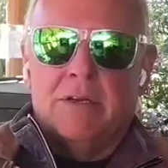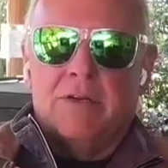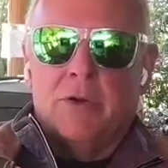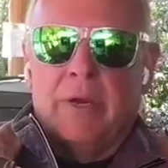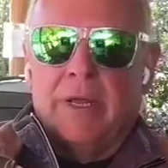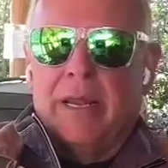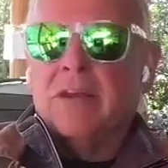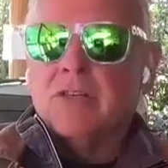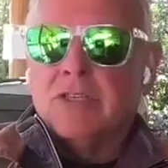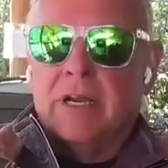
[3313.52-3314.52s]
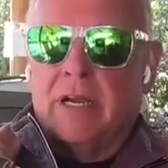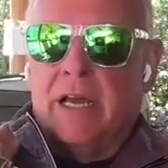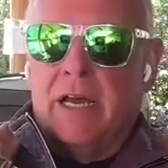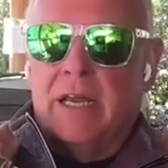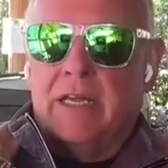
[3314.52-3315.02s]
doing an energetic
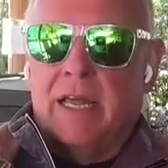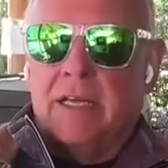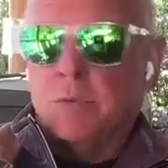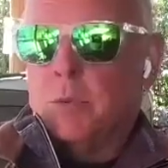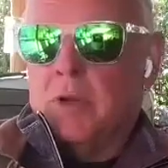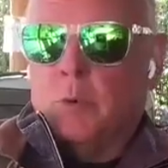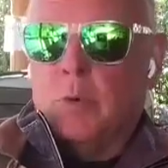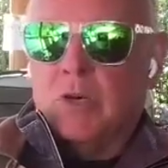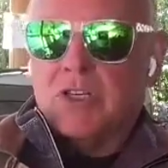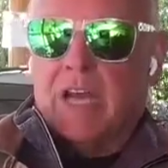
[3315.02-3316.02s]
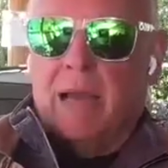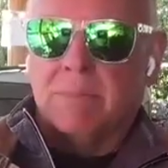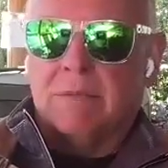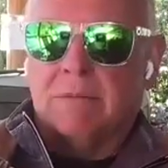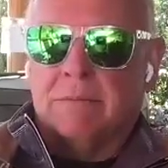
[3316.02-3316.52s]
hike as one of the
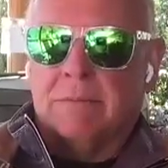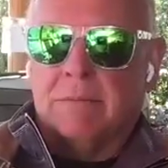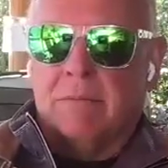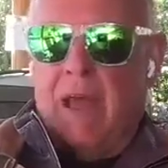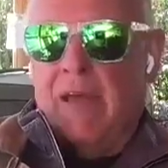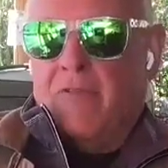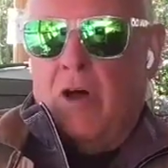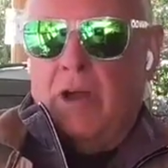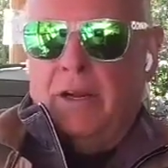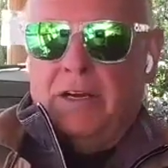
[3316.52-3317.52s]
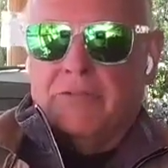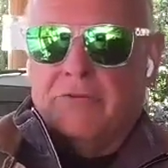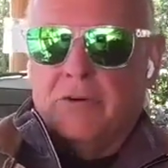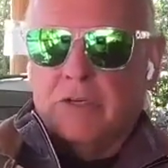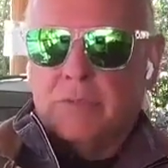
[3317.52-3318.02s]
workshops. I fought it at
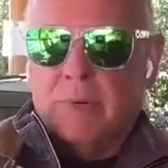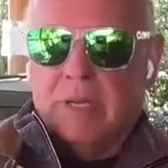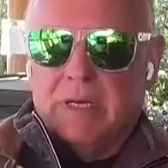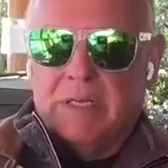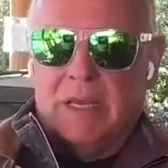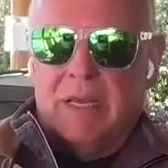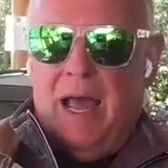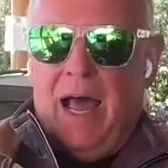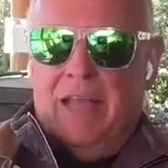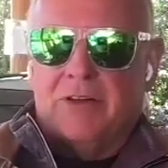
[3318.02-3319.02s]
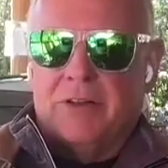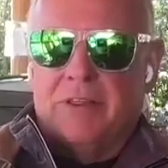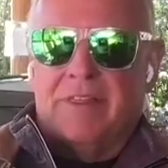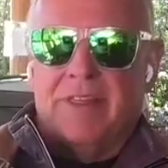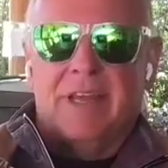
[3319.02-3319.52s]
first because I
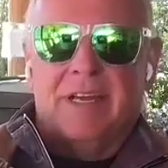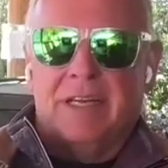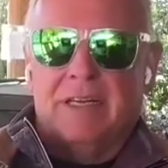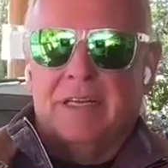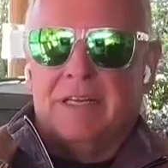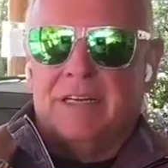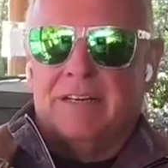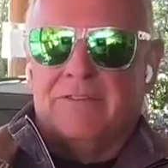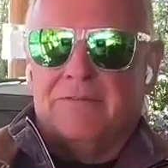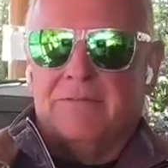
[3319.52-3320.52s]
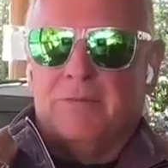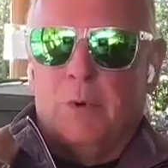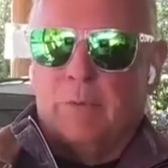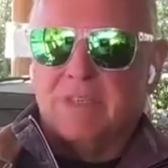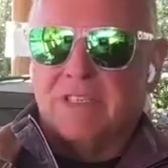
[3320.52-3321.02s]
couldn't think of
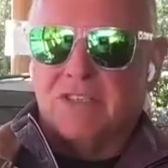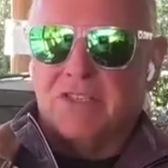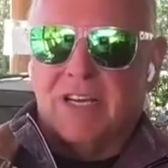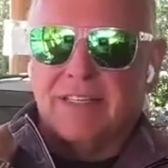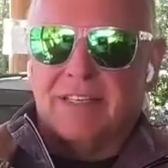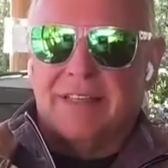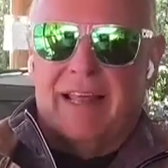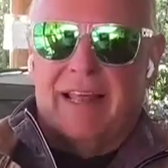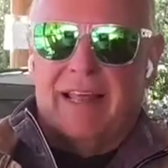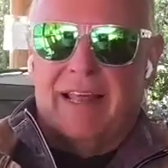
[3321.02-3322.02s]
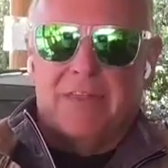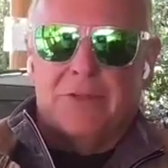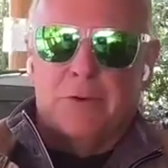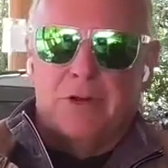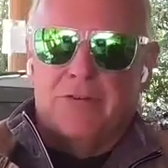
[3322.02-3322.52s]
what was suggested, that I take
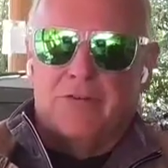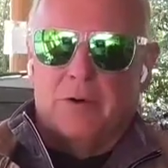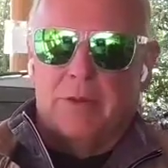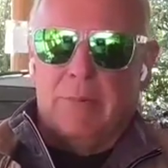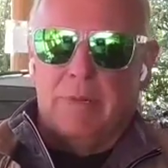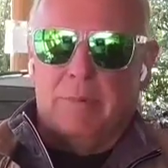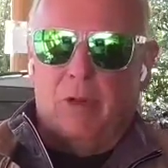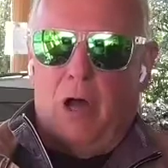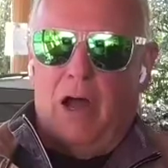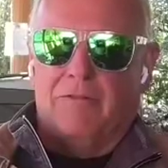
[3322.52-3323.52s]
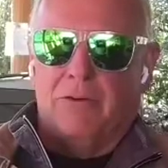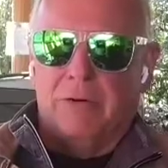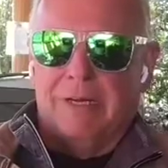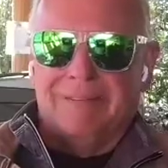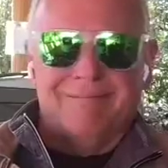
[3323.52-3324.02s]
30 or 40 people off
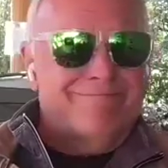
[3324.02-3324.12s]
grid.